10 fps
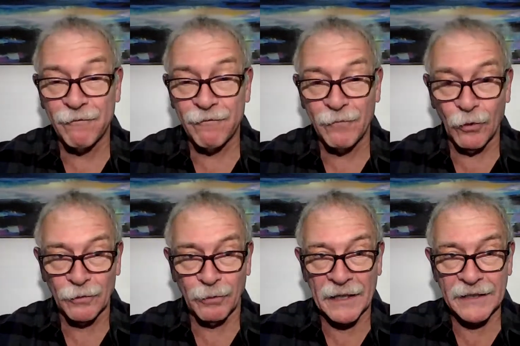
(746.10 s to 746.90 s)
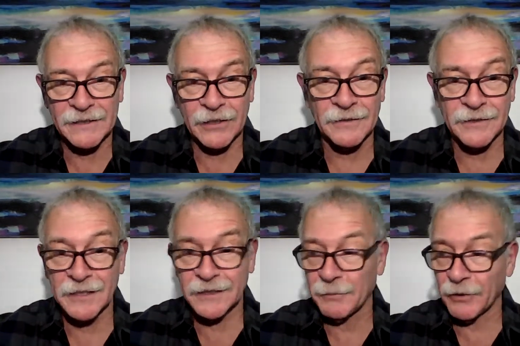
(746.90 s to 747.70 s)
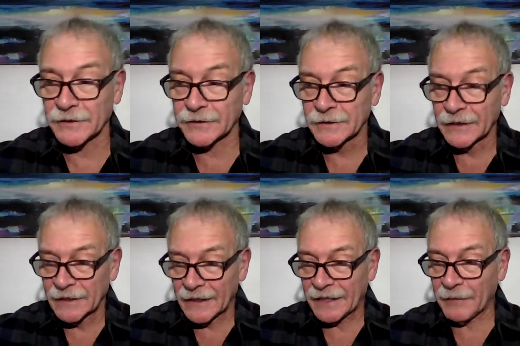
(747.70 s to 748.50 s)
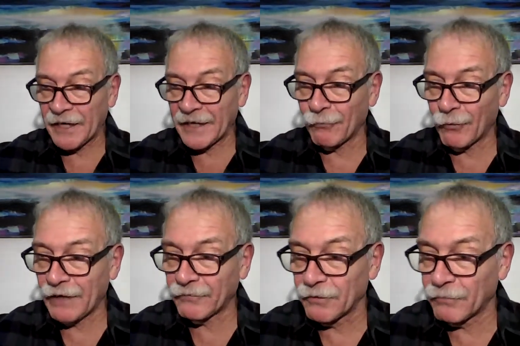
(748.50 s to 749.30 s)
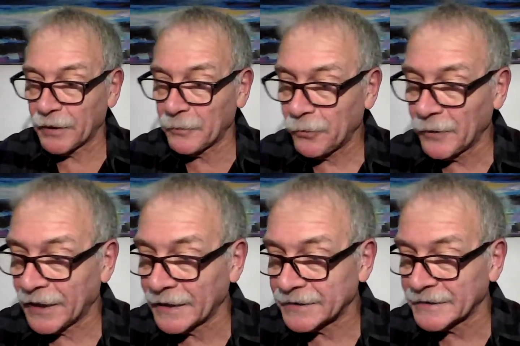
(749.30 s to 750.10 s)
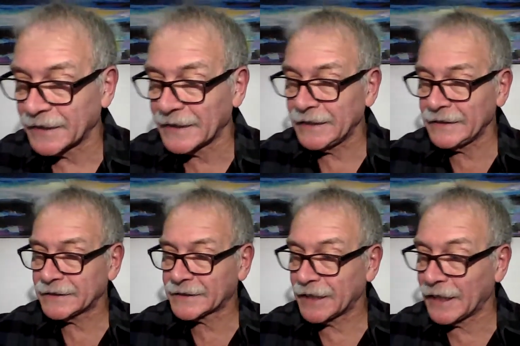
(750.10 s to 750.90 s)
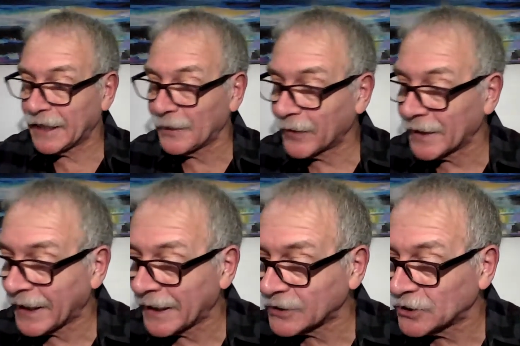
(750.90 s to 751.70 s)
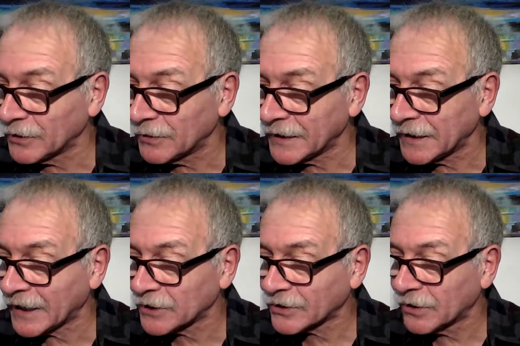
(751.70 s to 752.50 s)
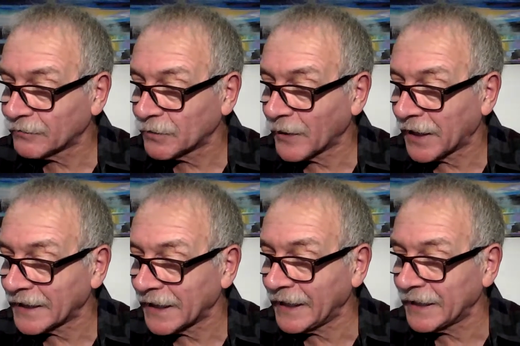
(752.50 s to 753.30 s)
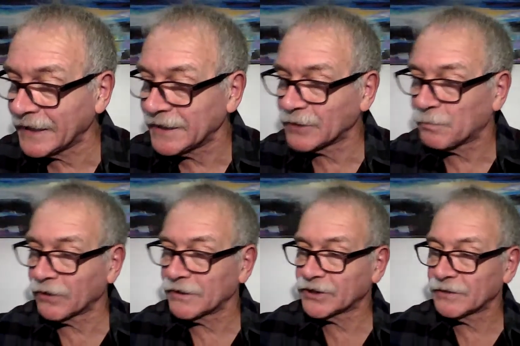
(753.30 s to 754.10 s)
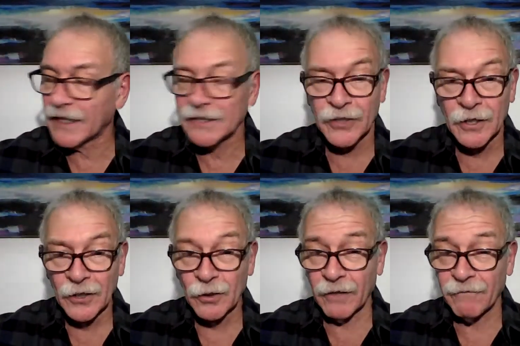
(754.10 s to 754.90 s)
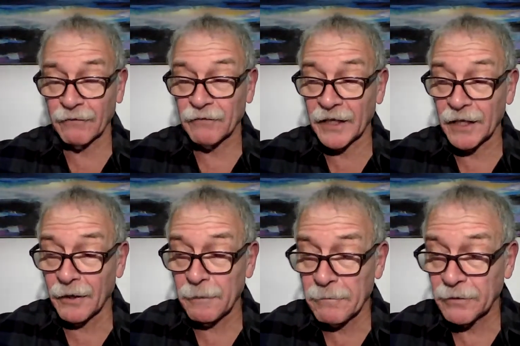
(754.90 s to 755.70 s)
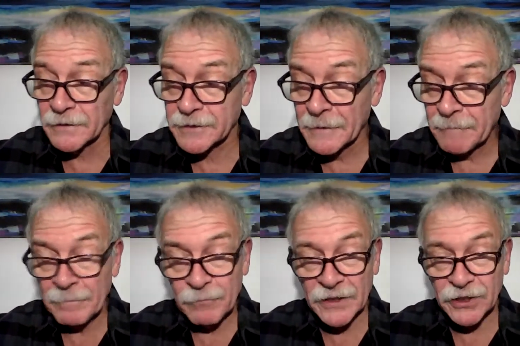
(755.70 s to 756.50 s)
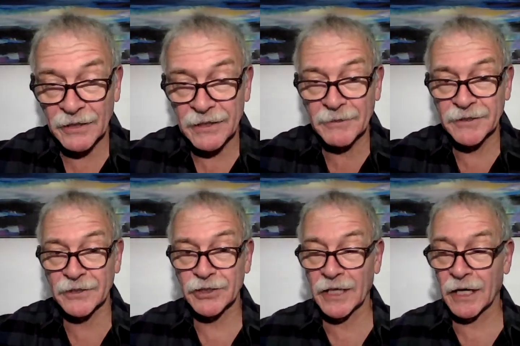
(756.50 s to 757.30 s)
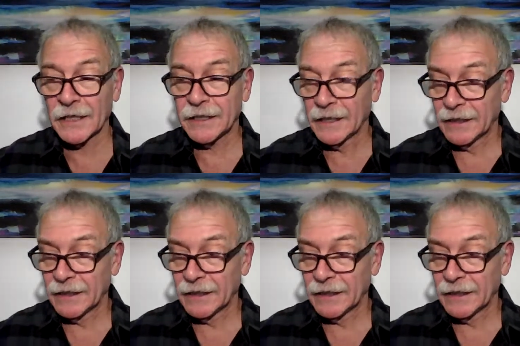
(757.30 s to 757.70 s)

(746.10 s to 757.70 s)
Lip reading: fourth place on 60 points. And then we had a raft of people. We had Denise, we had Julie Ashcroft, and we had Ian and his Butler Shiraz, all on 59 points. Michelle Gibbons and Charlie